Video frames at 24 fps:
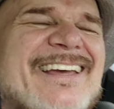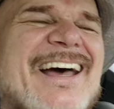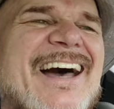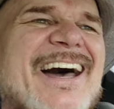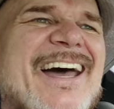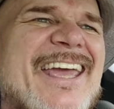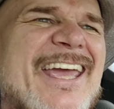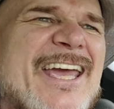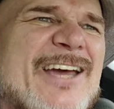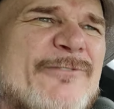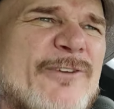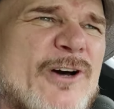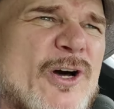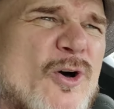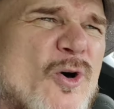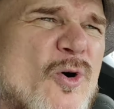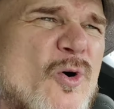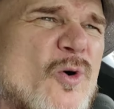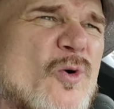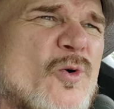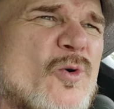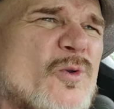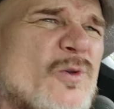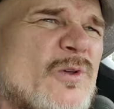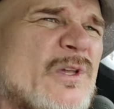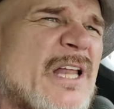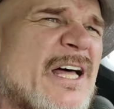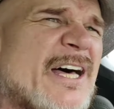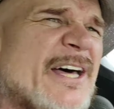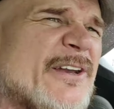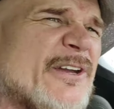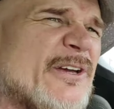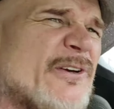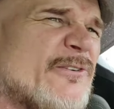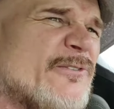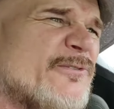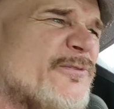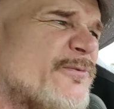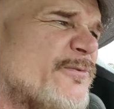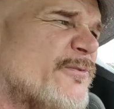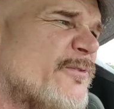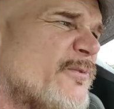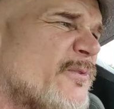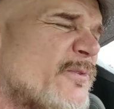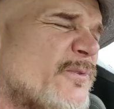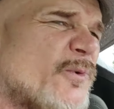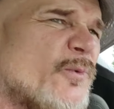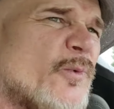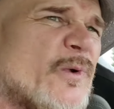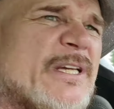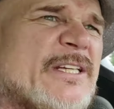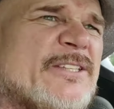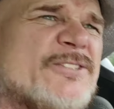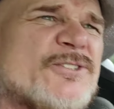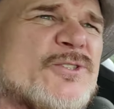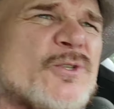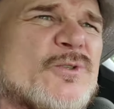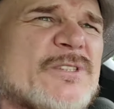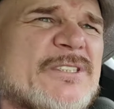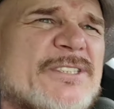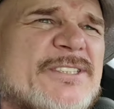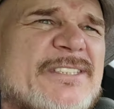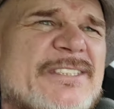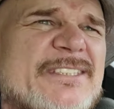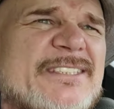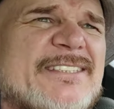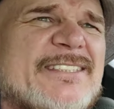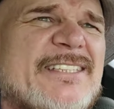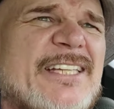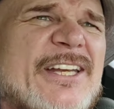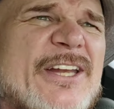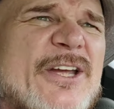I have a whole lot of resources.